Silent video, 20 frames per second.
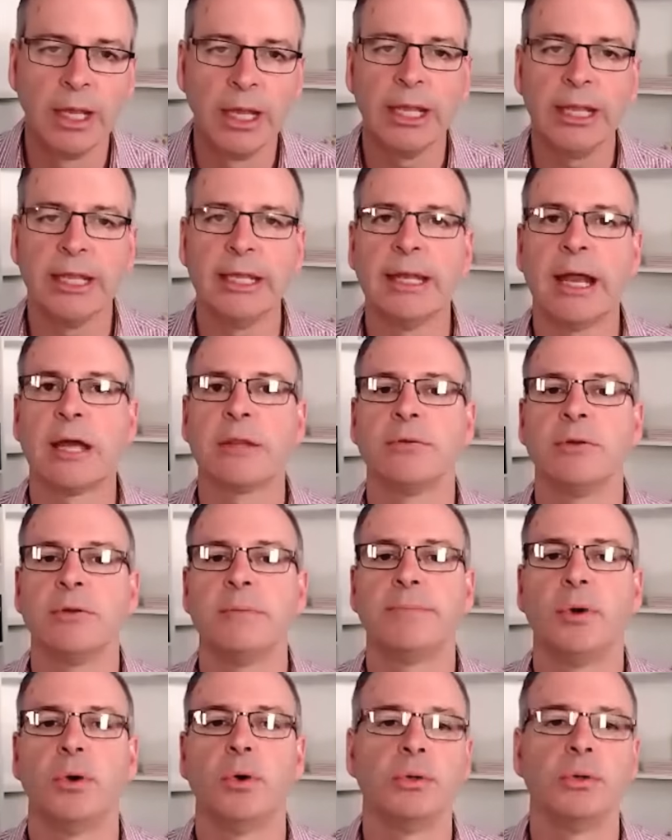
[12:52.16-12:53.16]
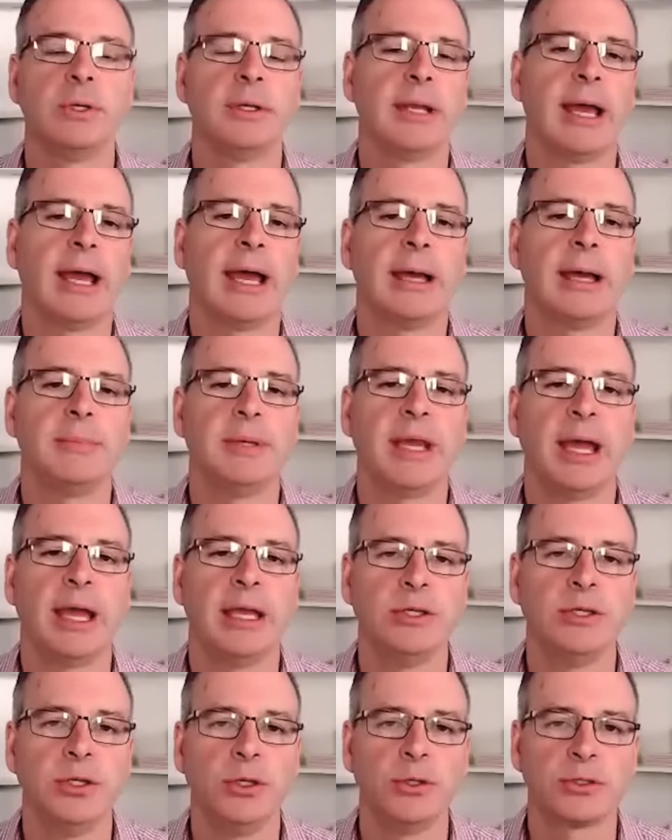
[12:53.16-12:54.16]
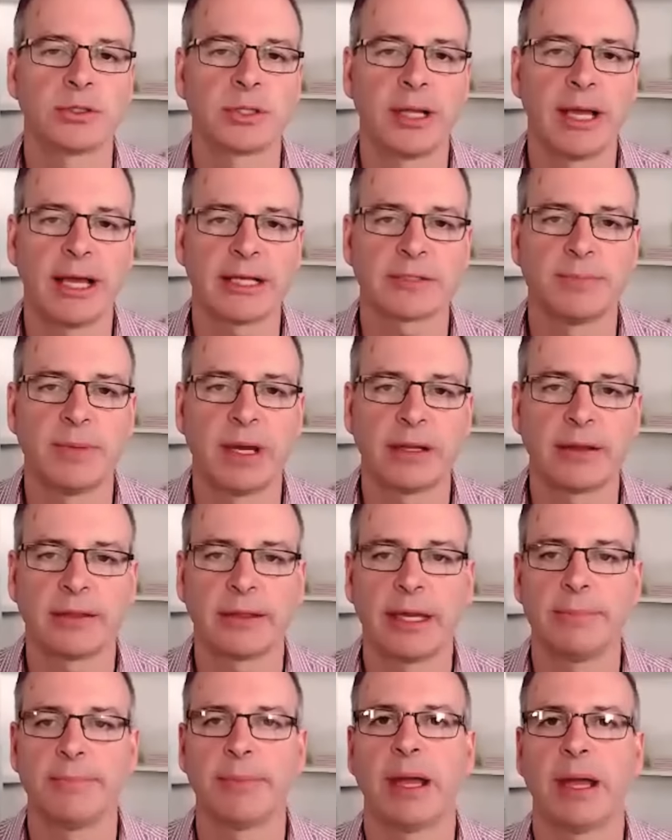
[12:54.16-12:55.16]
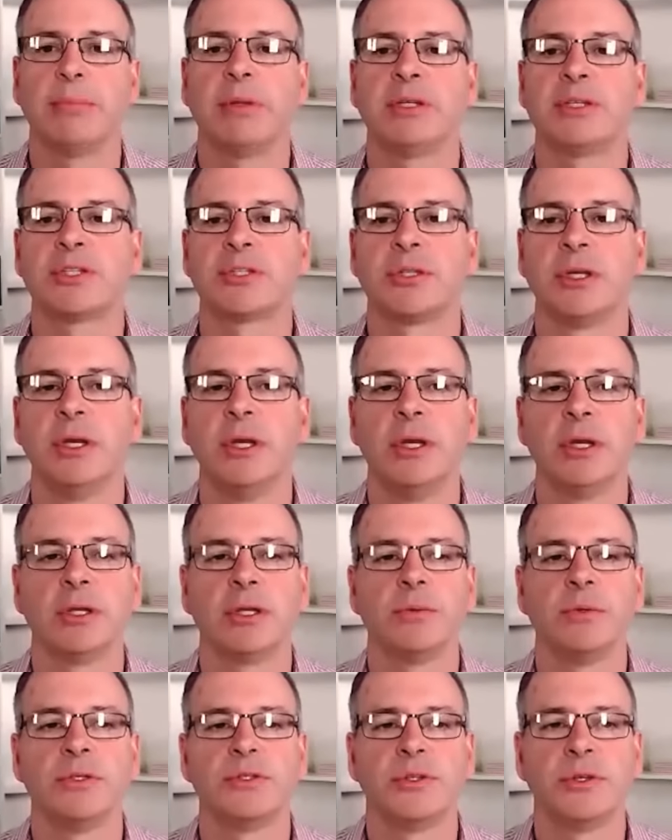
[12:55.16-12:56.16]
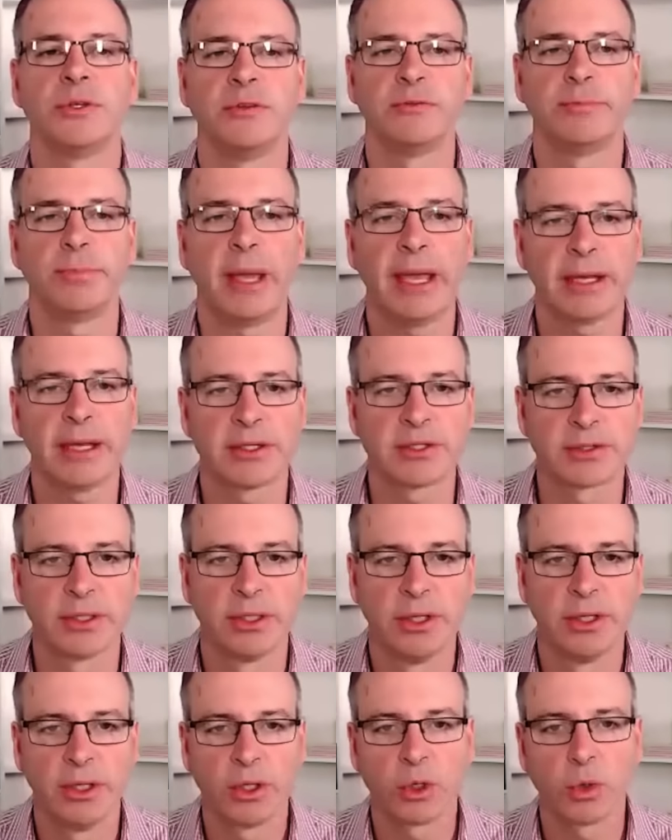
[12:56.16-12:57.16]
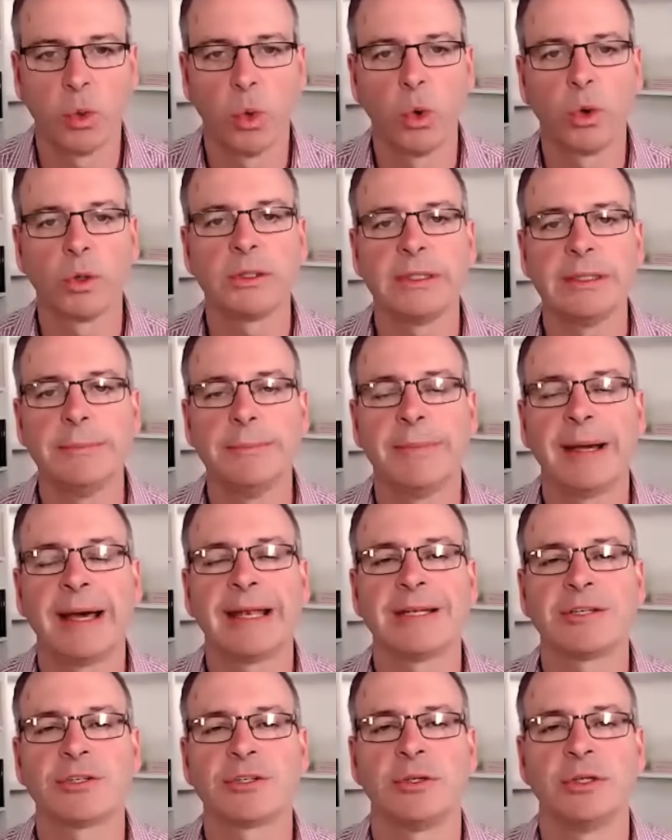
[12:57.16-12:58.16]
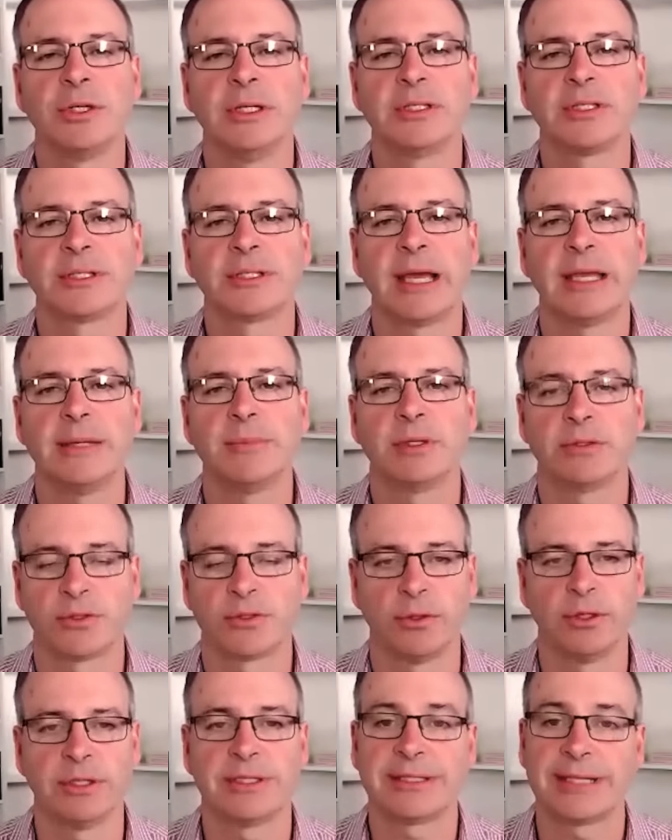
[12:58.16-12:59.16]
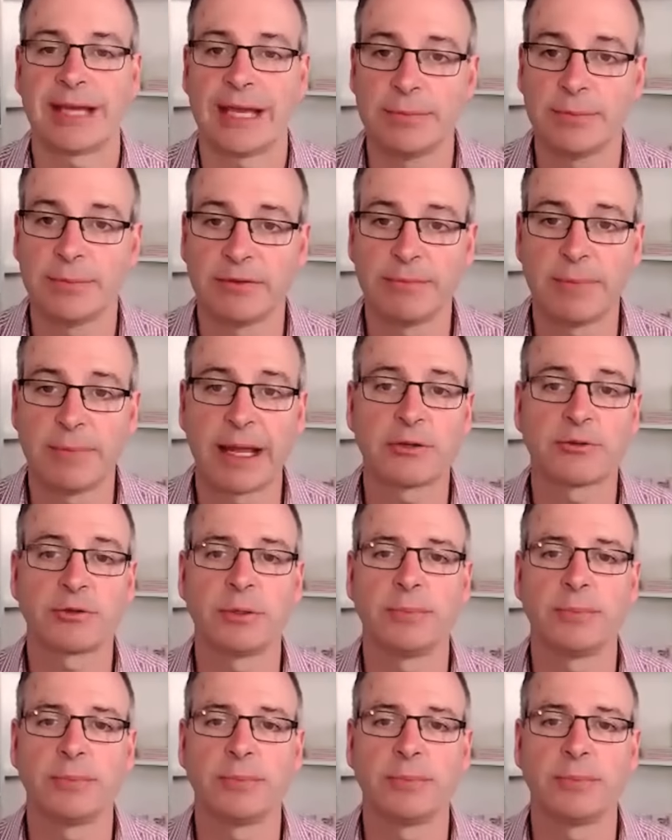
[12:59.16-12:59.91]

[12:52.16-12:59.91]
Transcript: In other important RBA news last month, they published the Reserve Bank's quarterly statement of monetary